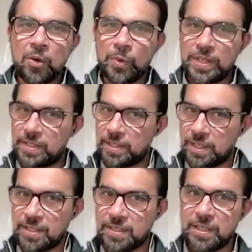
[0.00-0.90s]
We
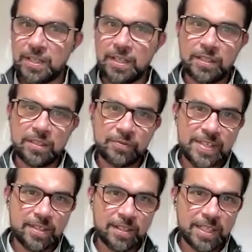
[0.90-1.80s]
discuss the
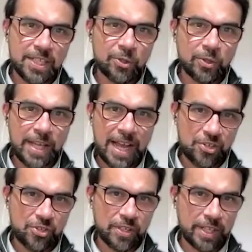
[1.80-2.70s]
recent legal
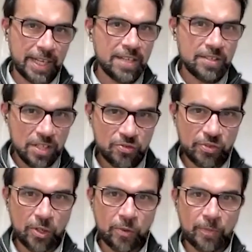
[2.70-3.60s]
action against
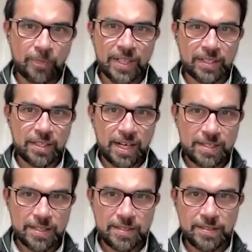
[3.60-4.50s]
Israel at the
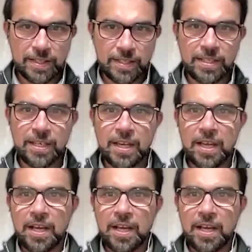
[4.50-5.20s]
ICC,